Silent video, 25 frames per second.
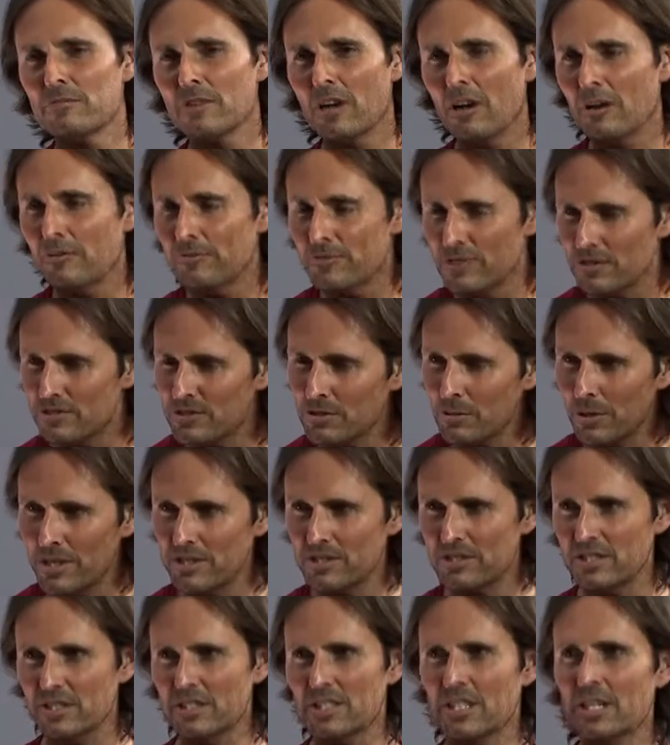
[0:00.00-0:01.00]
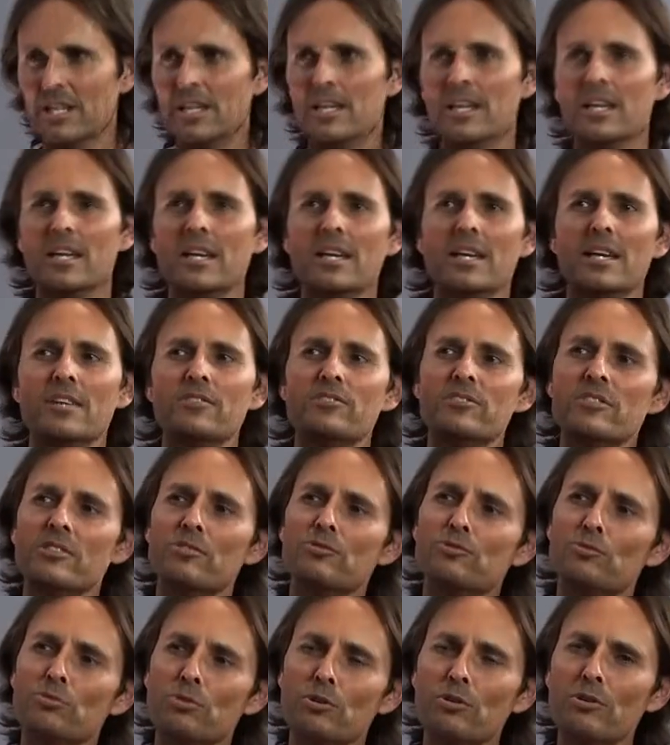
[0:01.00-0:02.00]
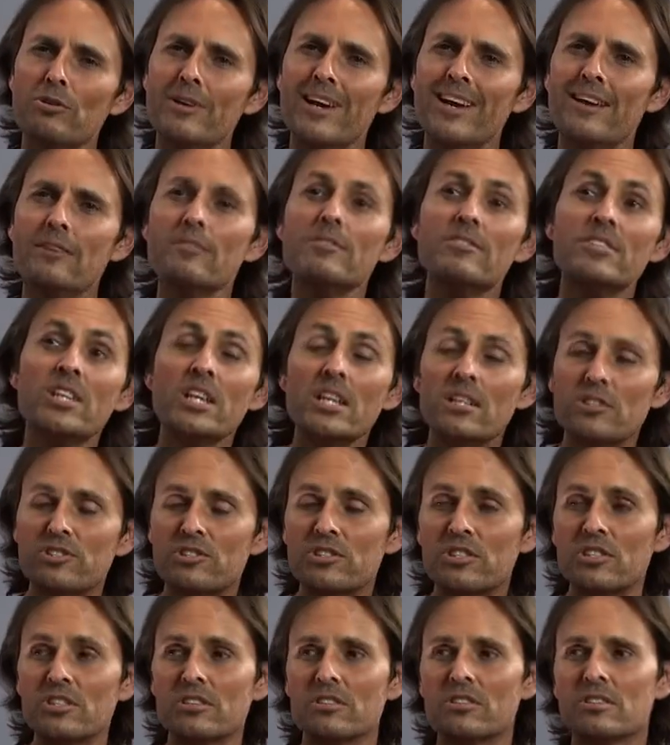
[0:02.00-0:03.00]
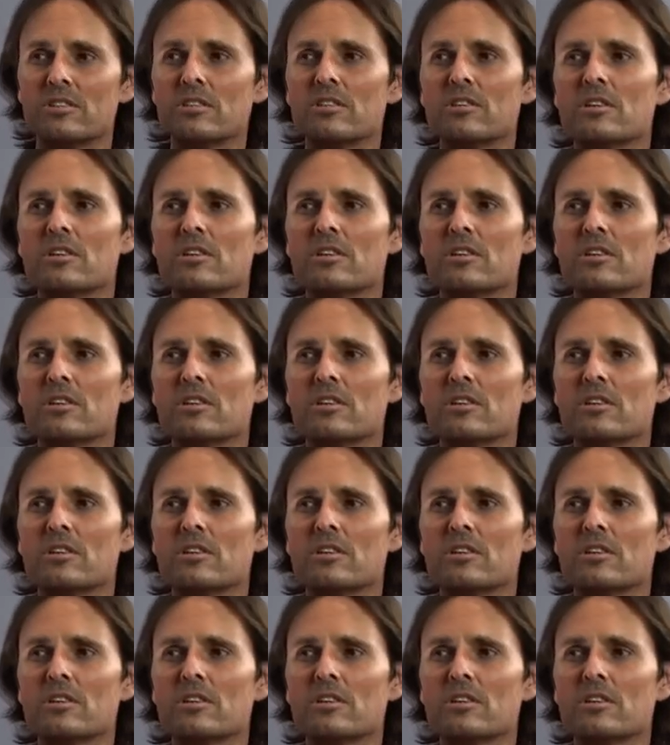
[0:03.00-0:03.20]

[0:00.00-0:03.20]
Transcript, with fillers: of this question. It's to draw our attention